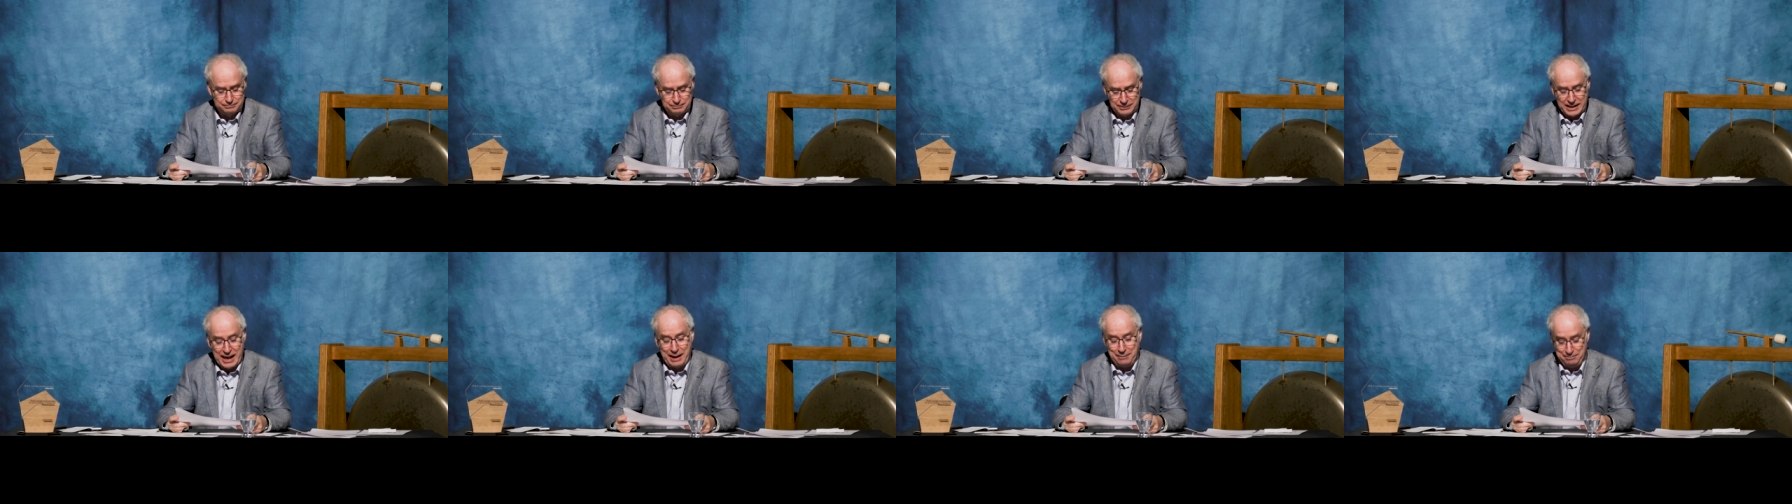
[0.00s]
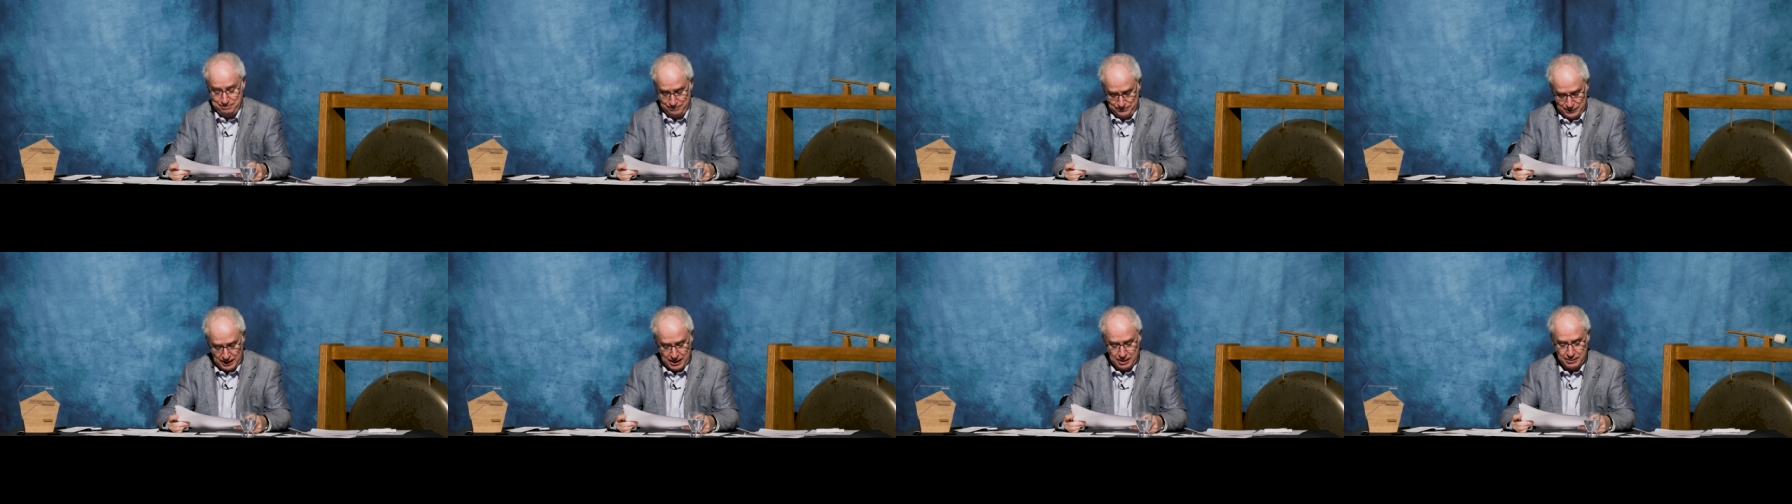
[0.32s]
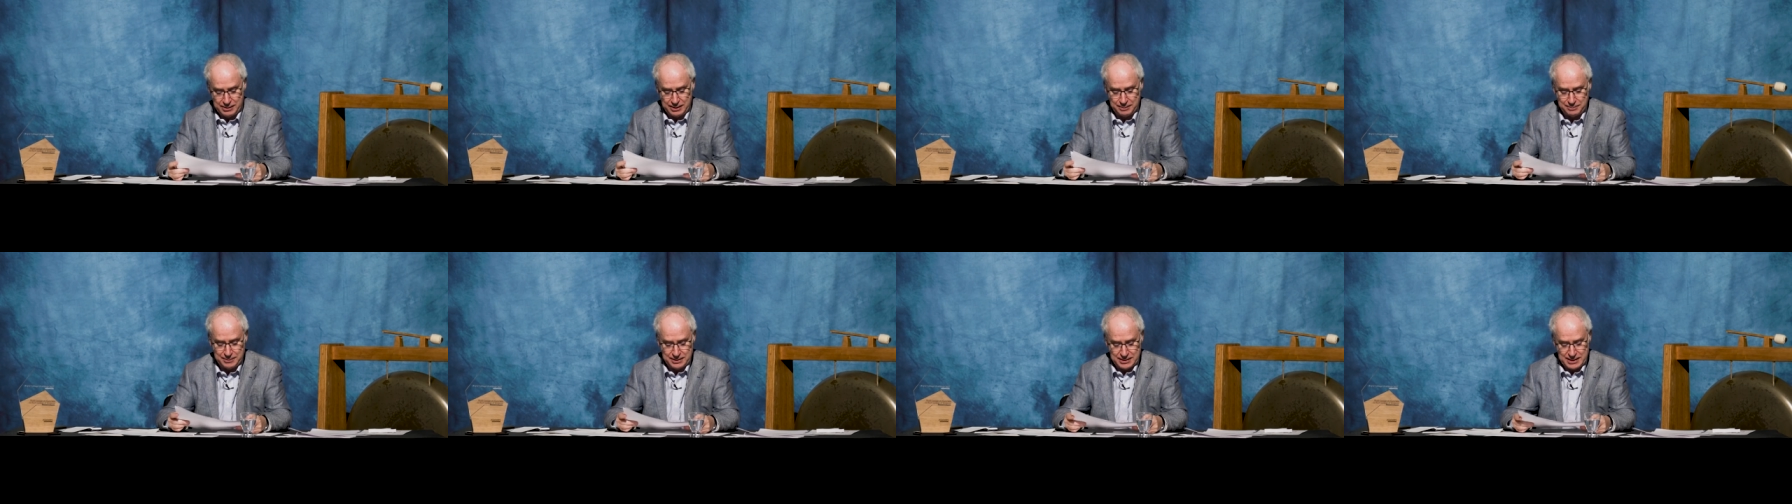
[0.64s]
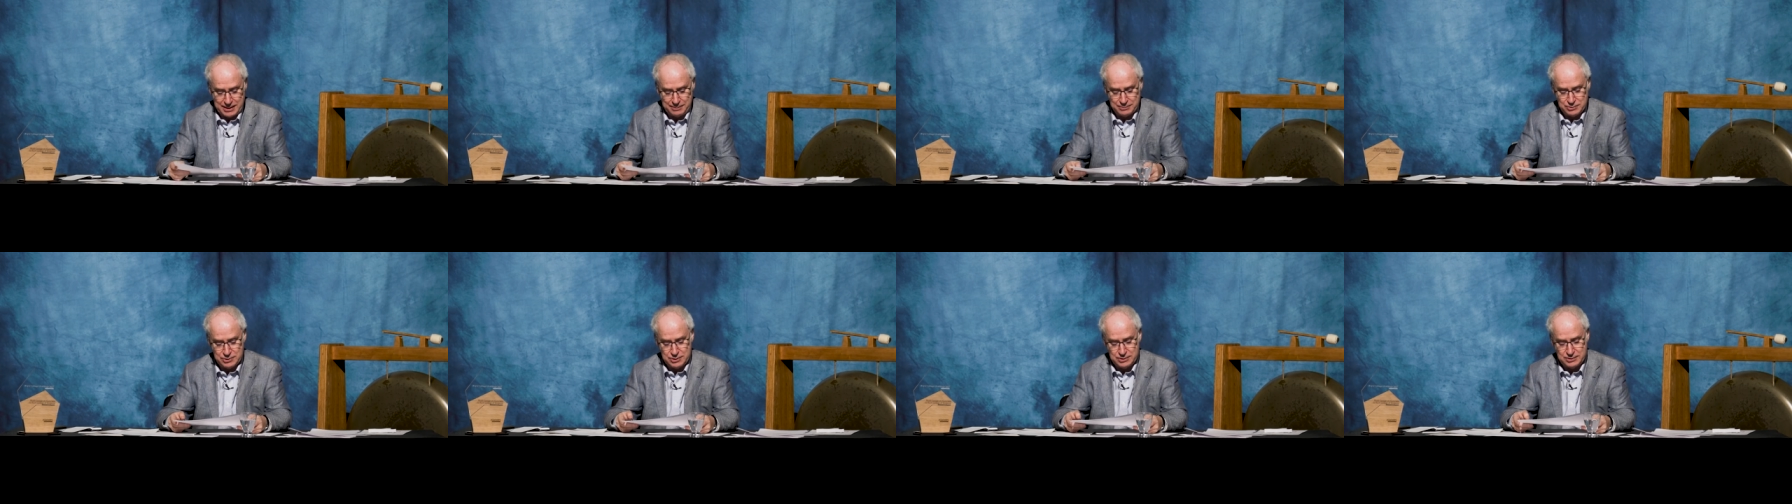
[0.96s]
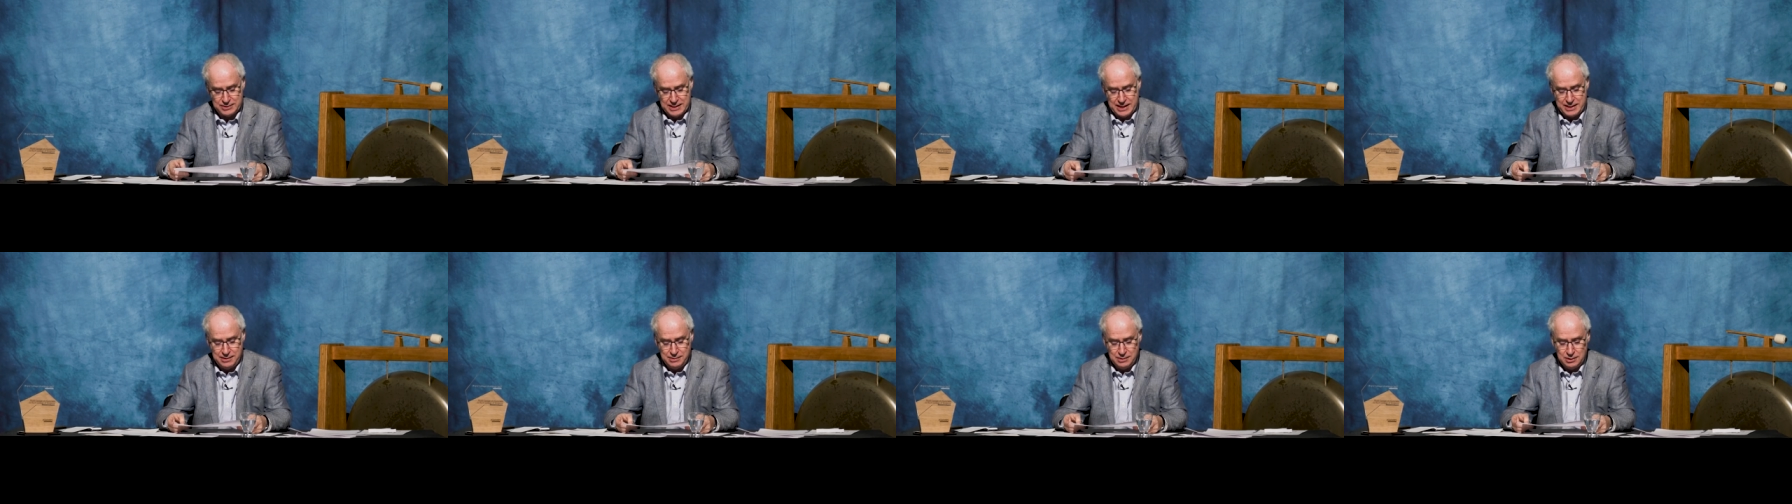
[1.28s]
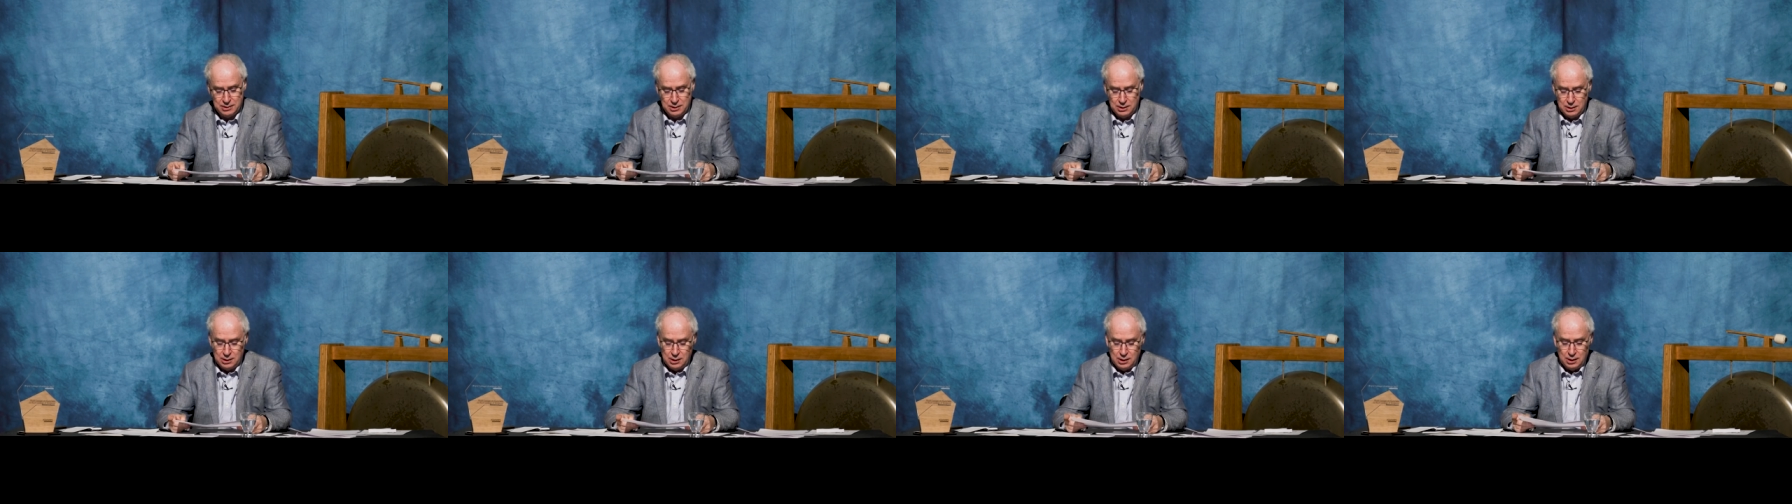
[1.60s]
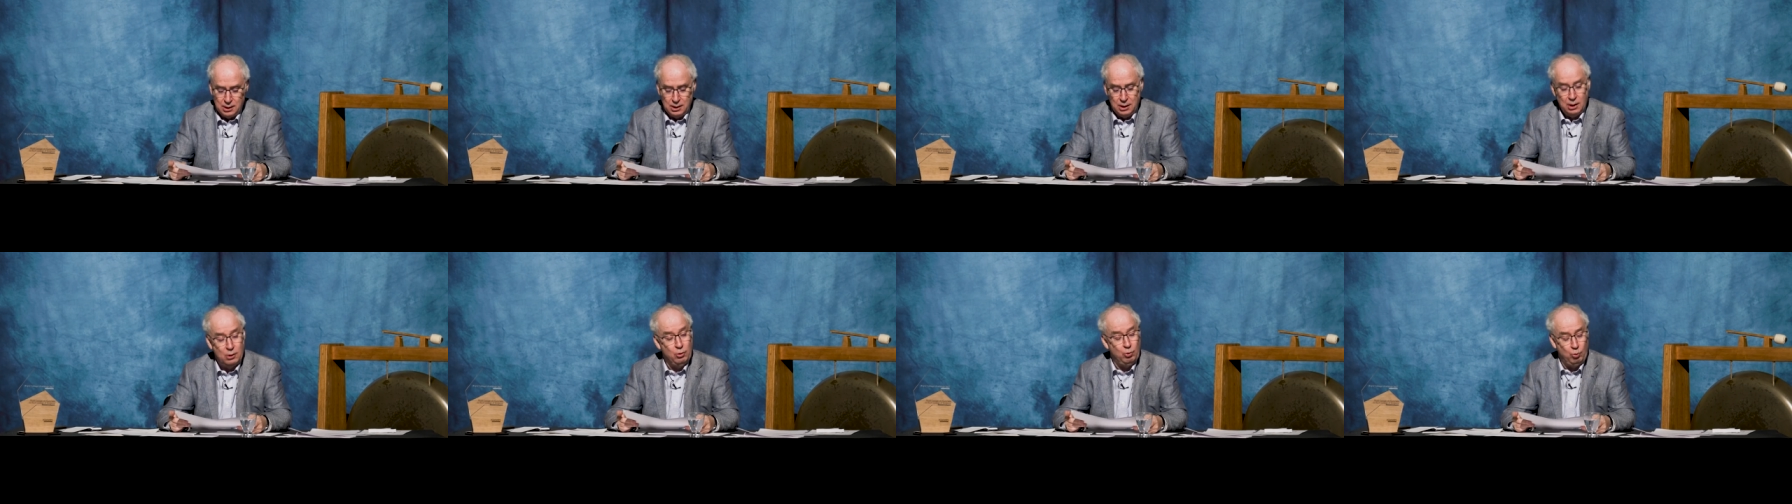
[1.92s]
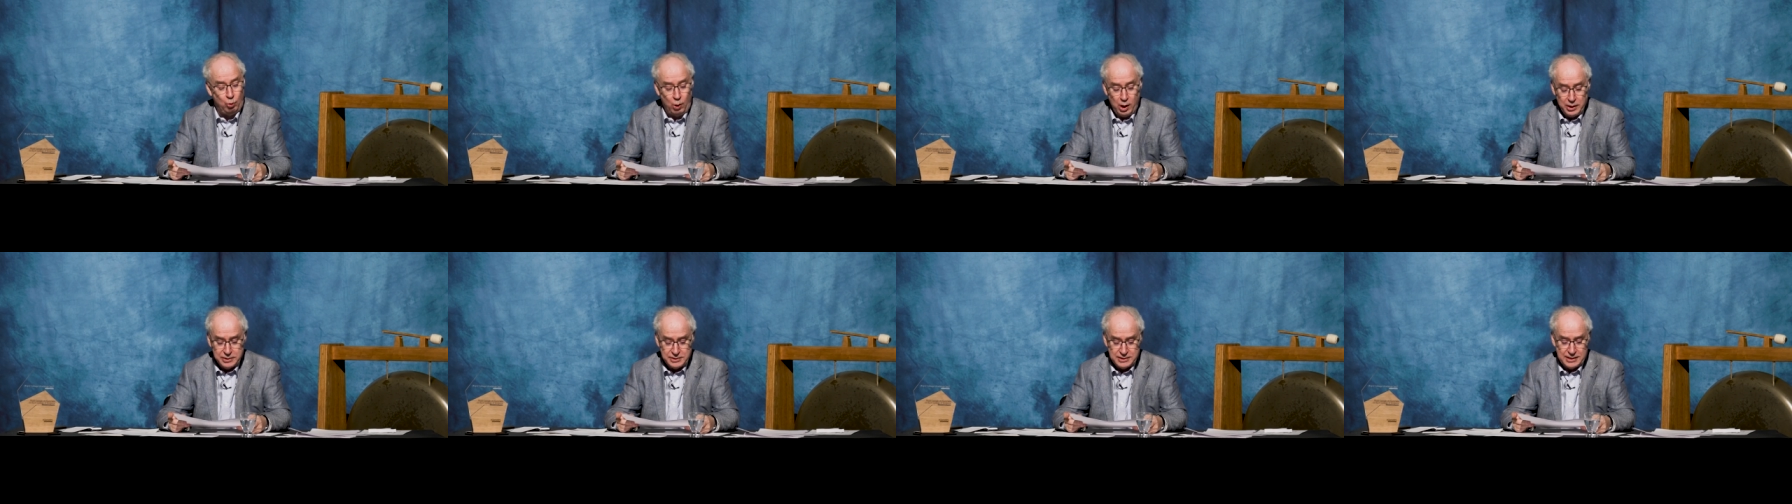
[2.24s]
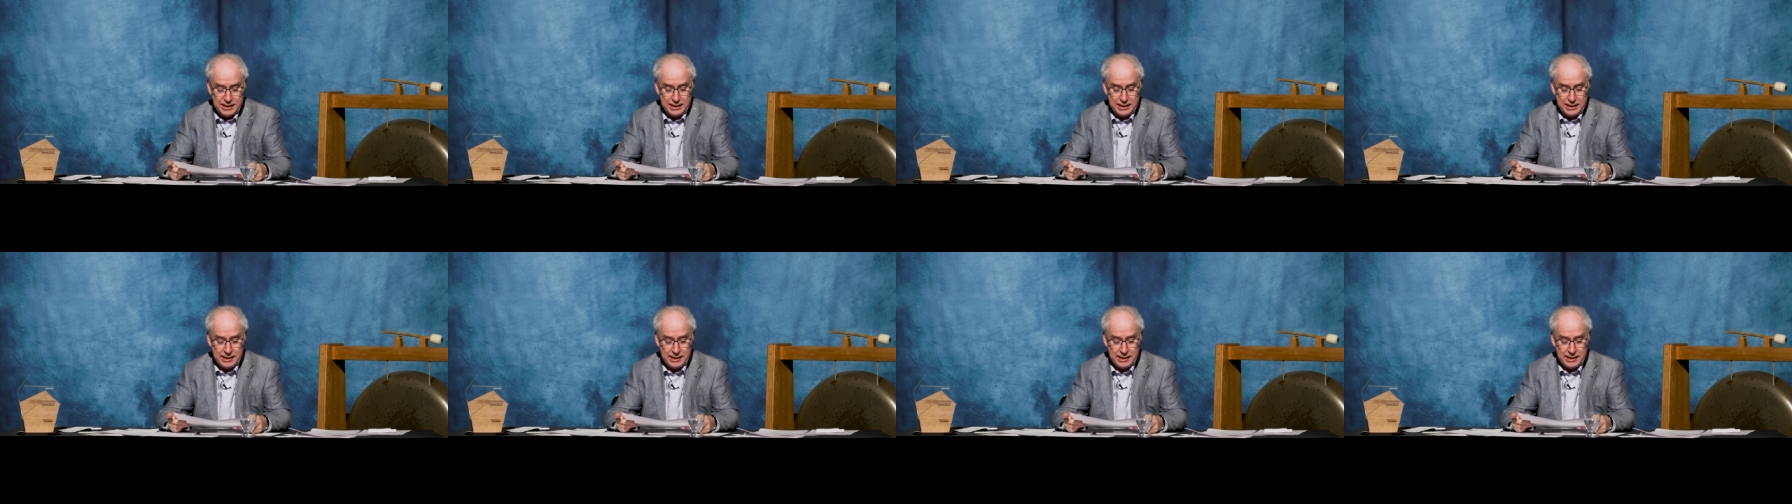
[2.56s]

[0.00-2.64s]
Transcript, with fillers: Yeah, Polonium, yeah, 210. What